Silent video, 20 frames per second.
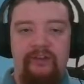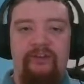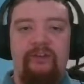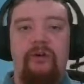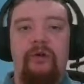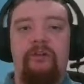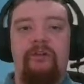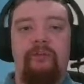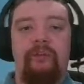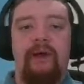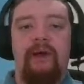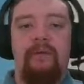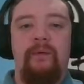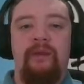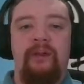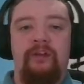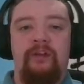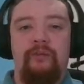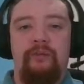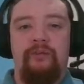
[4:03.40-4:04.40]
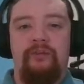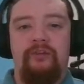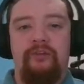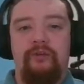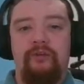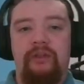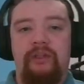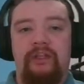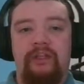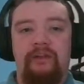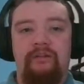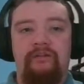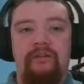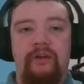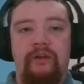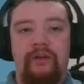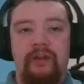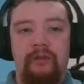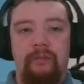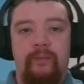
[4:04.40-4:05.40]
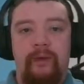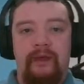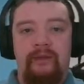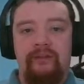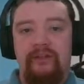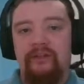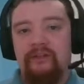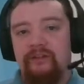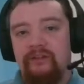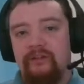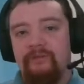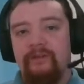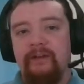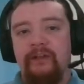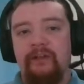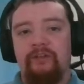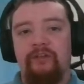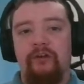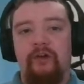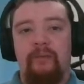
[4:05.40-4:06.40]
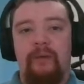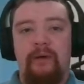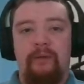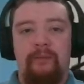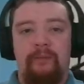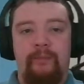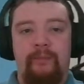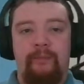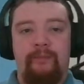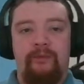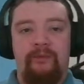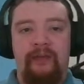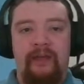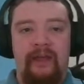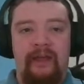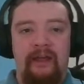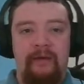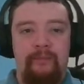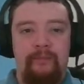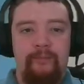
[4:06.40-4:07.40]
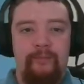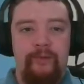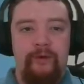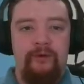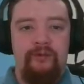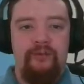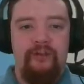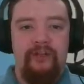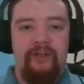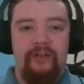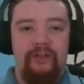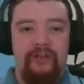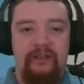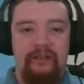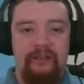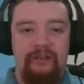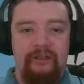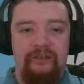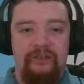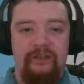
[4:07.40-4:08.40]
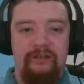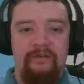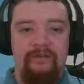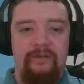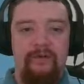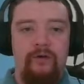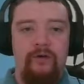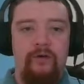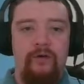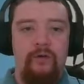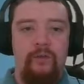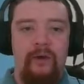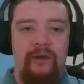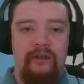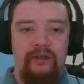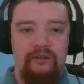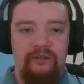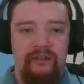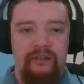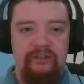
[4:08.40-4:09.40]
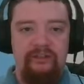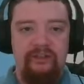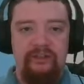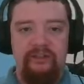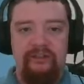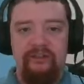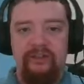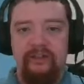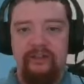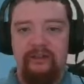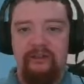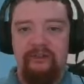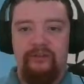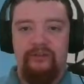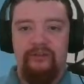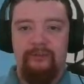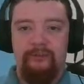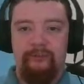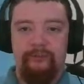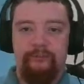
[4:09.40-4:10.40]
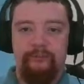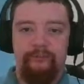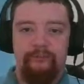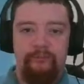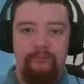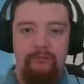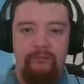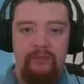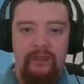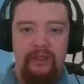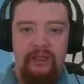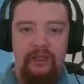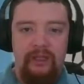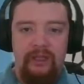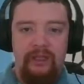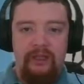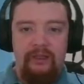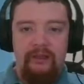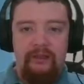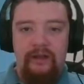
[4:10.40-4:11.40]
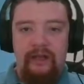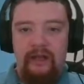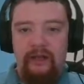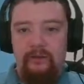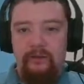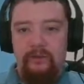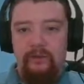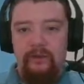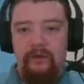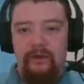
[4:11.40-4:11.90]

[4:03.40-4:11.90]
talks about when it comes to the Ruy Lopez and the Philidor, about pushing d4 when you see d6. Now,